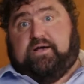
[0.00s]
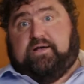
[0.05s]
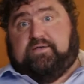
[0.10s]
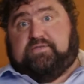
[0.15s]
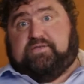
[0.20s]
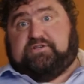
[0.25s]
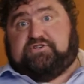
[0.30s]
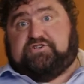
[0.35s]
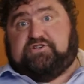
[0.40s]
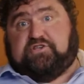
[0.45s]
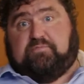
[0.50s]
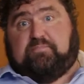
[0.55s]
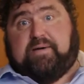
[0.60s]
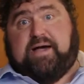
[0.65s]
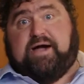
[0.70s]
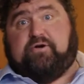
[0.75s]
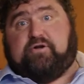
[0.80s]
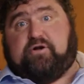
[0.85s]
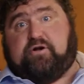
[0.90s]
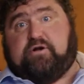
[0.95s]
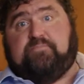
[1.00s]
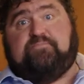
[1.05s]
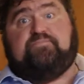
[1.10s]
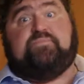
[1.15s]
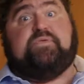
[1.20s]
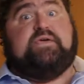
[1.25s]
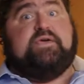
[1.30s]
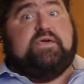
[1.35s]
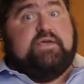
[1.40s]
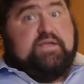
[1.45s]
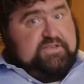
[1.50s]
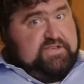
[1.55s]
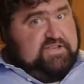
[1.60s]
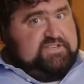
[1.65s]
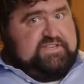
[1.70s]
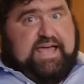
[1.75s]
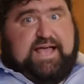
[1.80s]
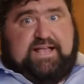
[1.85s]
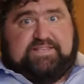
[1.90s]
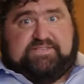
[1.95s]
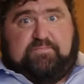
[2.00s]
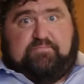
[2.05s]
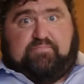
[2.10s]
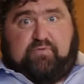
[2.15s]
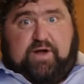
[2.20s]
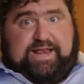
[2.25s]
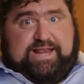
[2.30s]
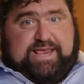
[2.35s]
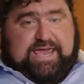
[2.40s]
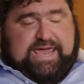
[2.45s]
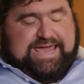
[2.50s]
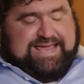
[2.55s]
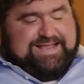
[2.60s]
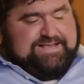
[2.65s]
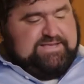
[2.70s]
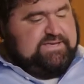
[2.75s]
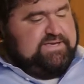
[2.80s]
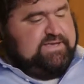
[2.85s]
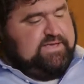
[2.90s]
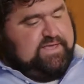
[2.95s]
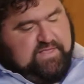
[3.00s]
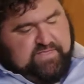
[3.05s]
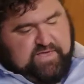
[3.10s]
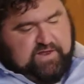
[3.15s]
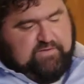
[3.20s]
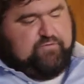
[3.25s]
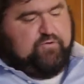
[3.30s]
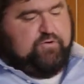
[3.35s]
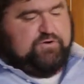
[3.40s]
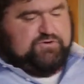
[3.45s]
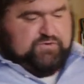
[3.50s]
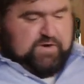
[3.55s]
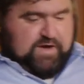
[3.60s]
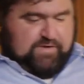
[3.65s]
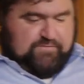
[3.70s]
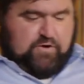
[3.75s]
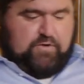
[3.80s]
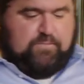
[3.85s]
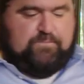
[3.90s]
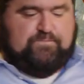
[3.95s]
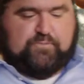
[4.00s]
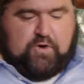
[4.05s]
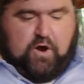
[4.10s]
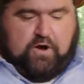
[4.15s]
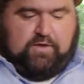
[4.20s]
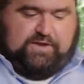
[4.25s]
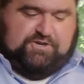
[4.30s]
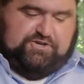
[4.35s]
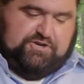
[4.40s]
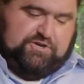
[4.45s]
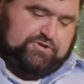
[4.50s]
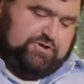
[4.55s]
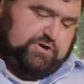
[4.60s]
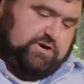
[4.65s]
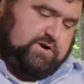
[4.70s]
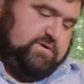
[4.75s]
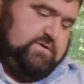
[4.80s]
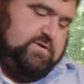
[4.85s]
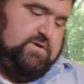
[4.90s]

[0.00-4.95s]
the chili powder, just adds a bright heat. And then, of course, you have your garlic ginger